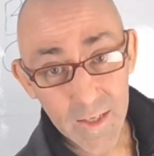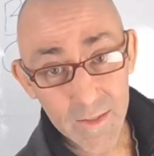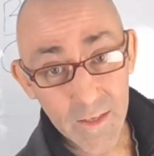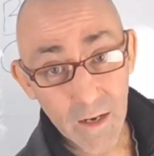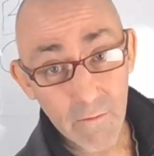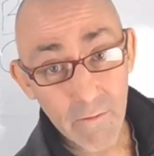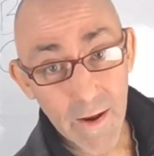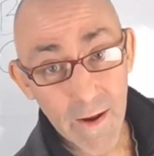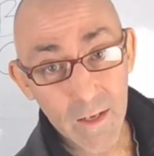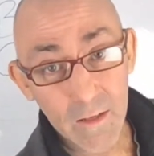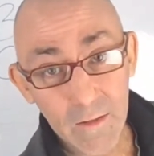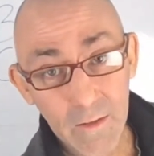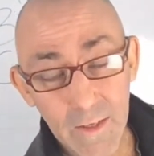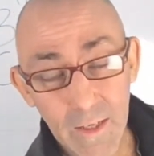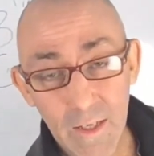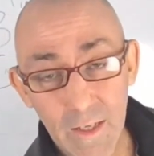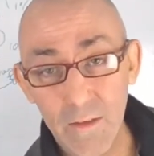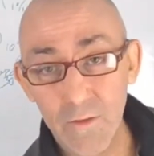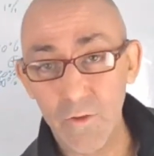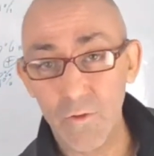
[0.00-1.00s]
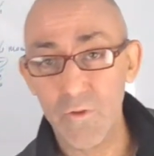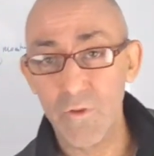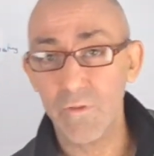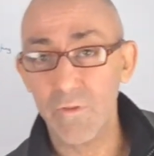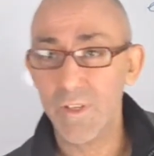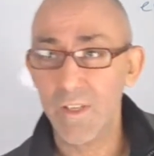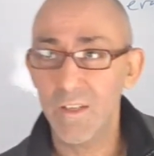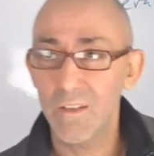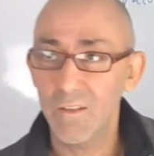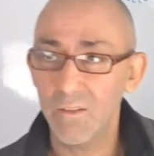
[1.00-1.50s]
directly social
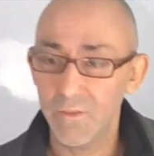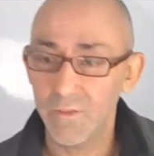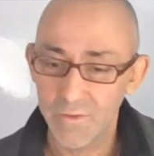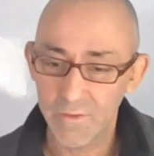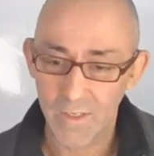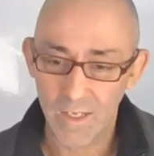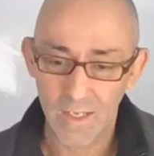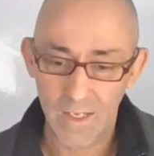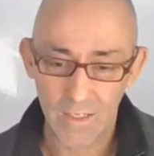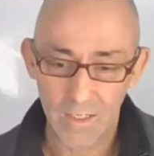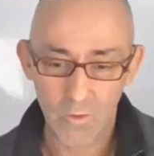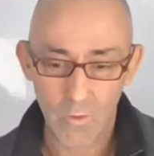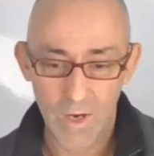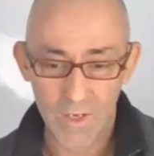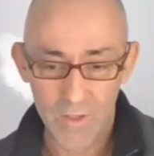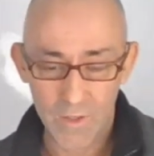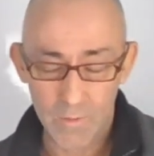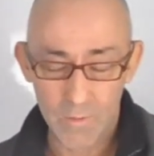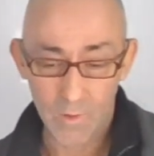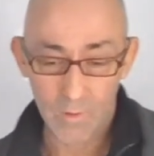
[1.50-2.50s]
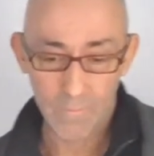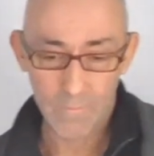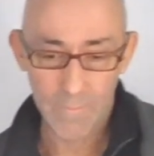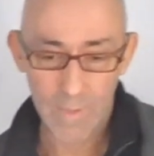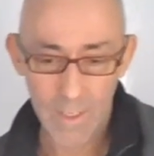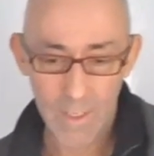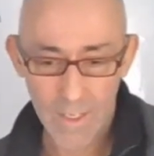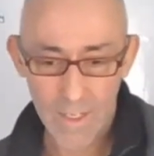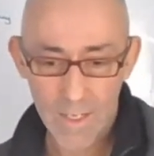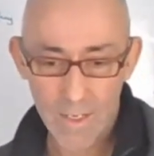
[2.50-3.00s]
skills is questionable
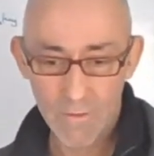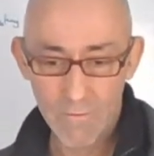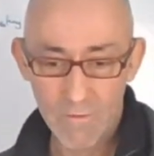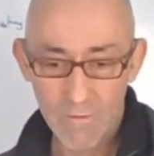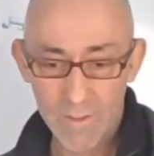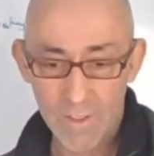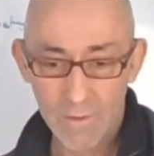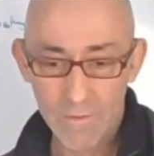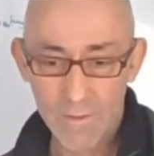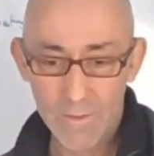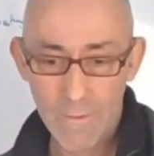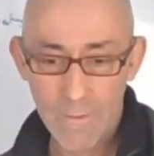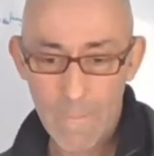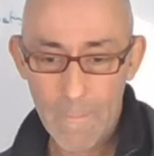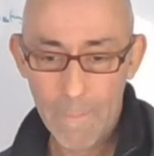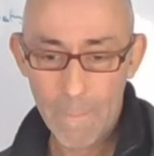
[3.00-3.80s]
results.